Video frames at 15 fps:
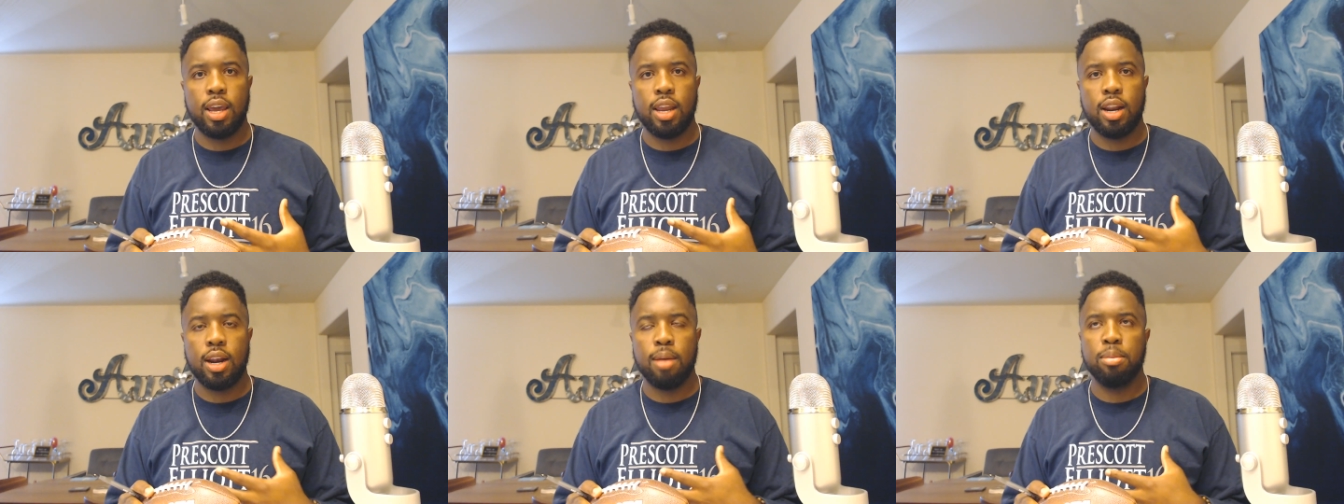
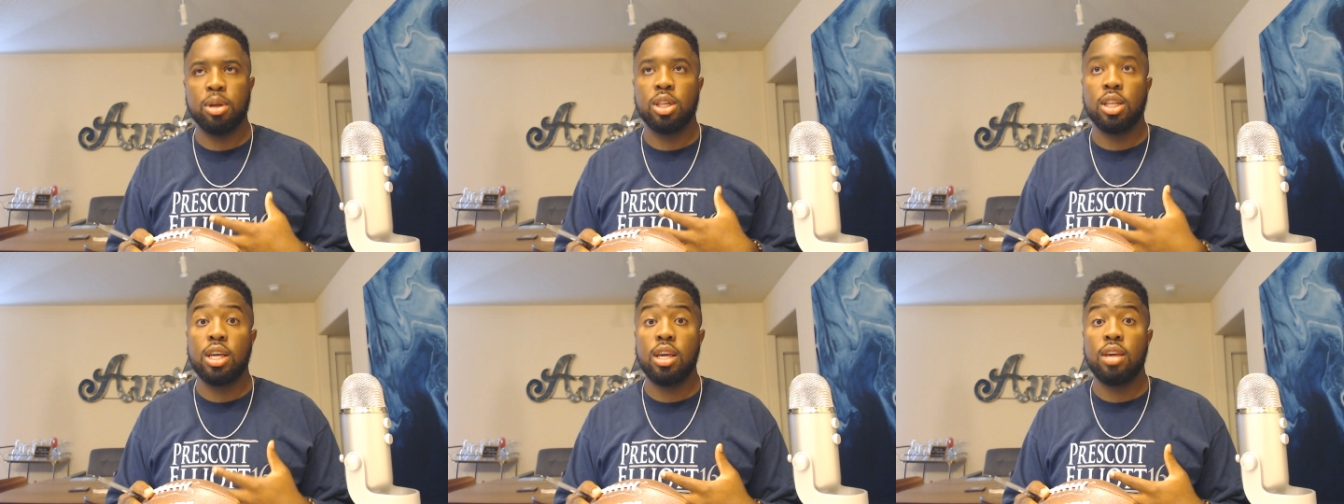and I
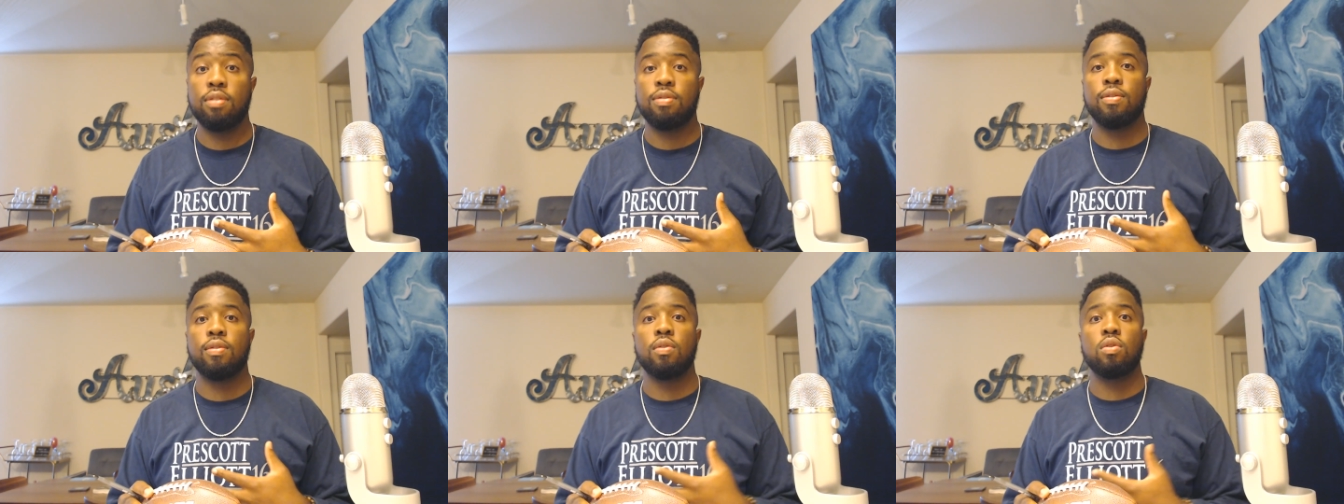
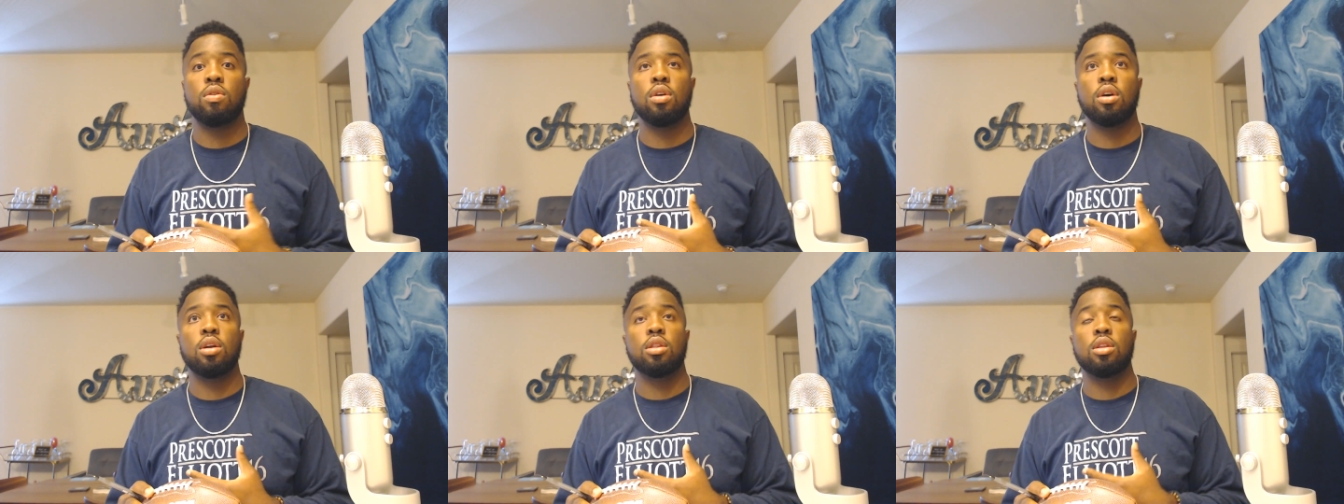believe
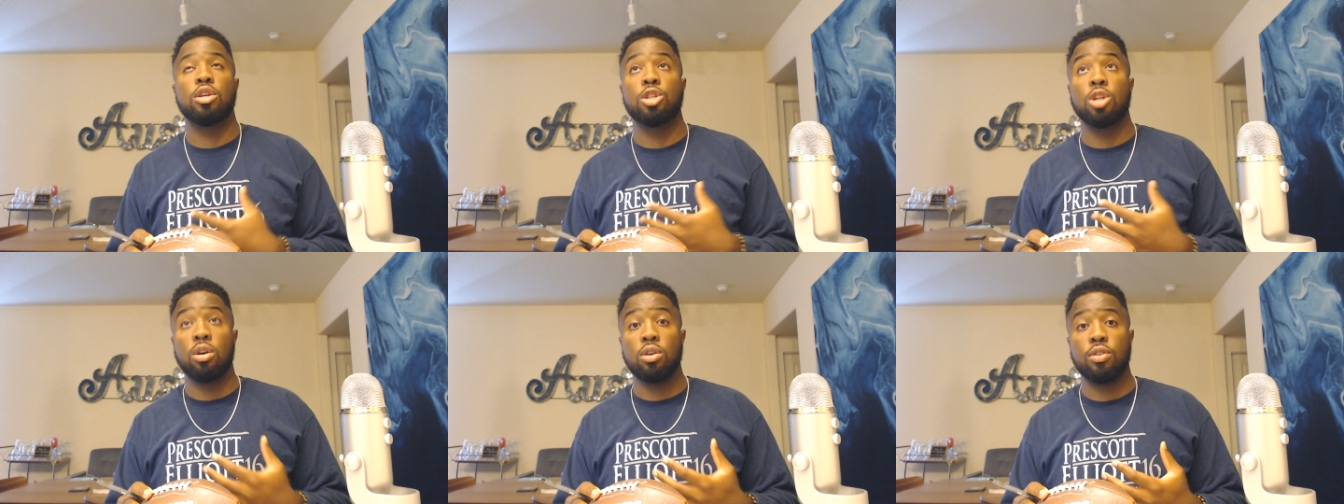the
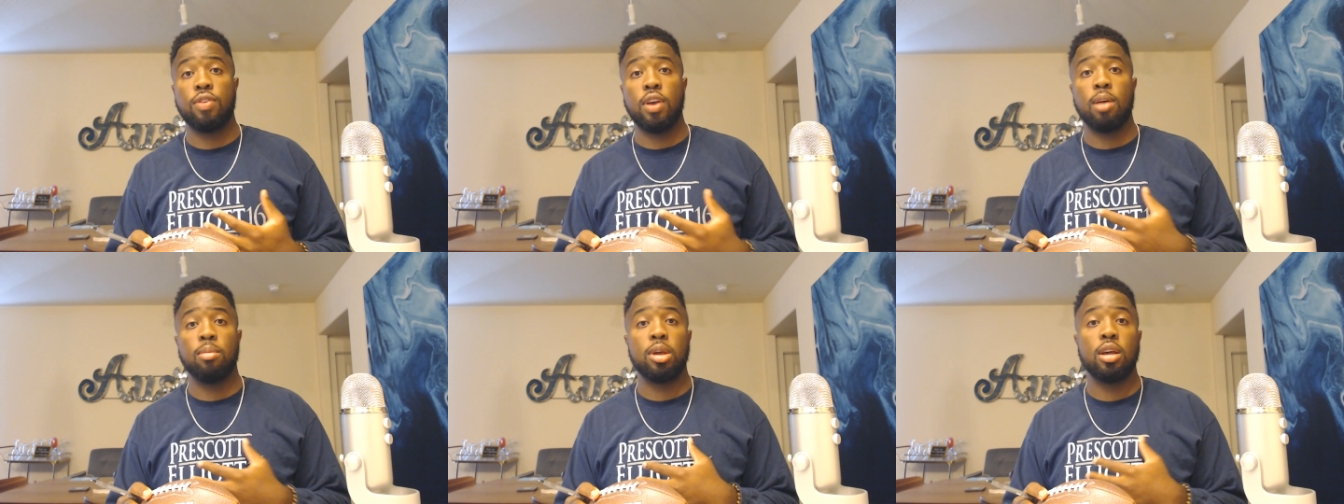Jones
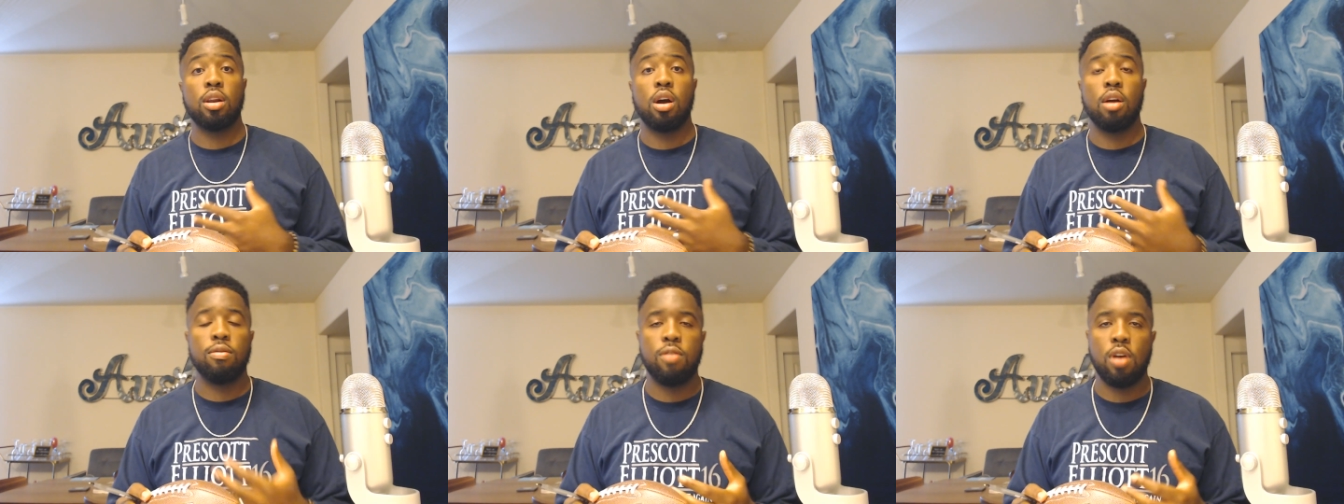family and
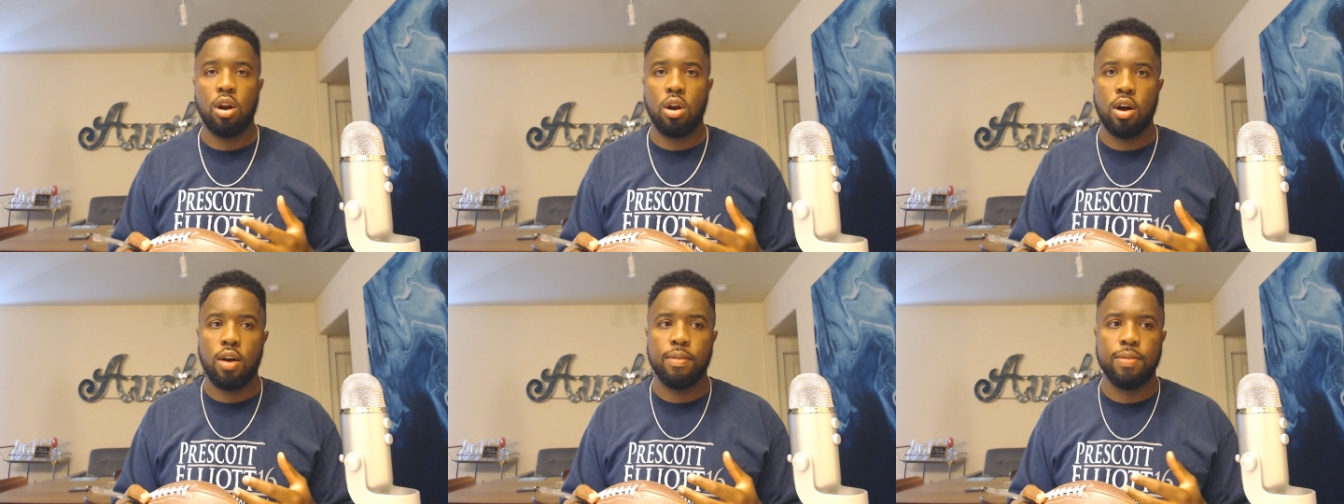our front
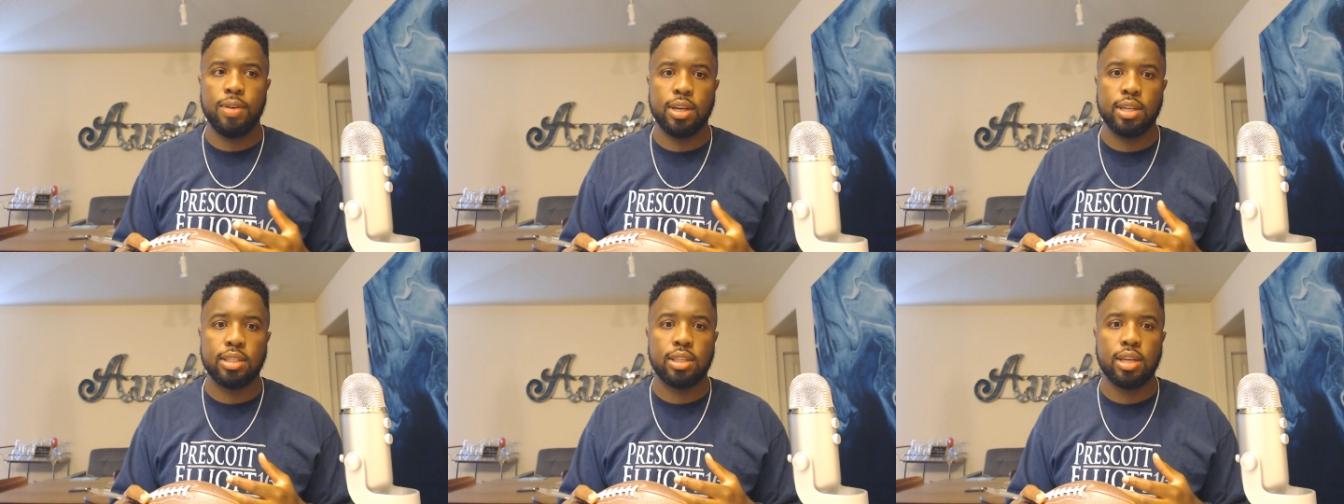office,